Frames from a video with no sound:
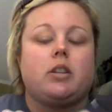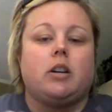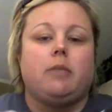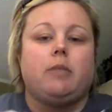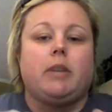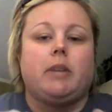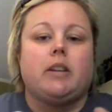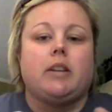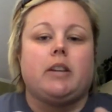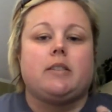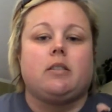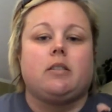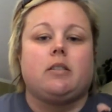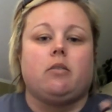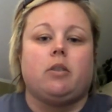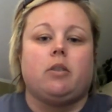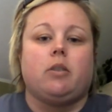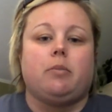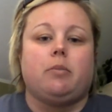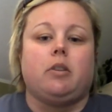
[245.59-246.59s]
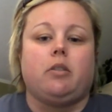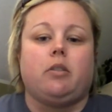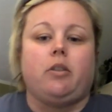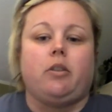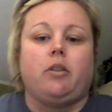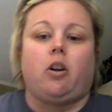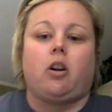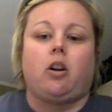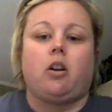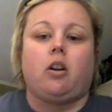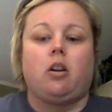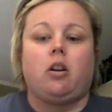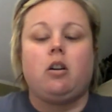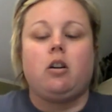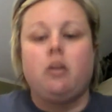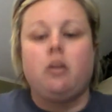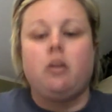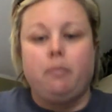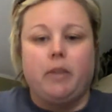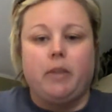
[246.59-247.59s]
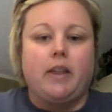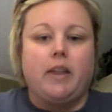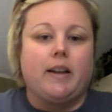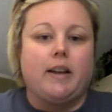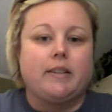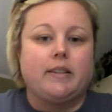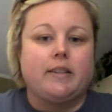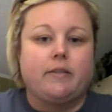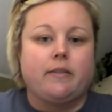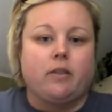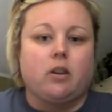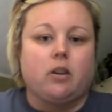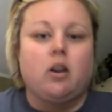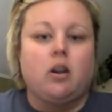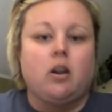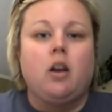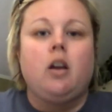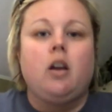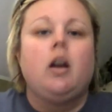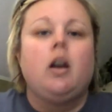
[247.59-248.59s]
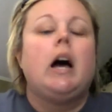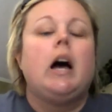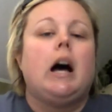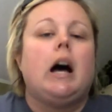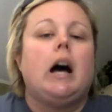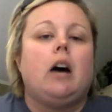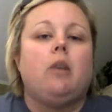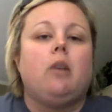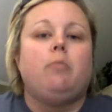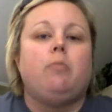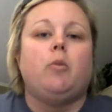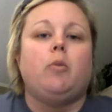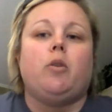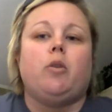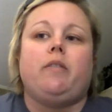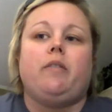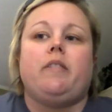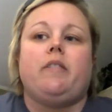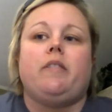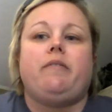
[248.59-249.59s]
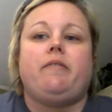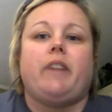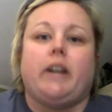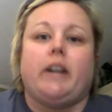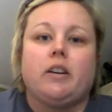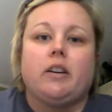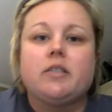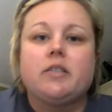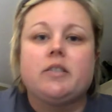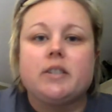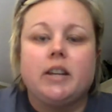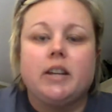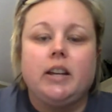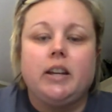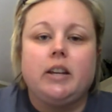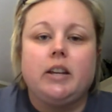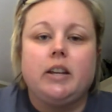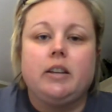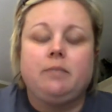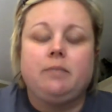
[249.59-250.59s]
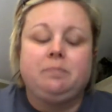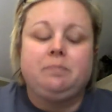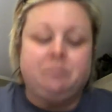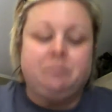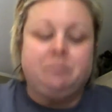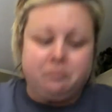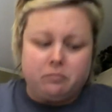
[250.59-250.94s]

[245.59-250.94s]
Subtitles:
It does go up a little darker, but that's for more of the fair skin.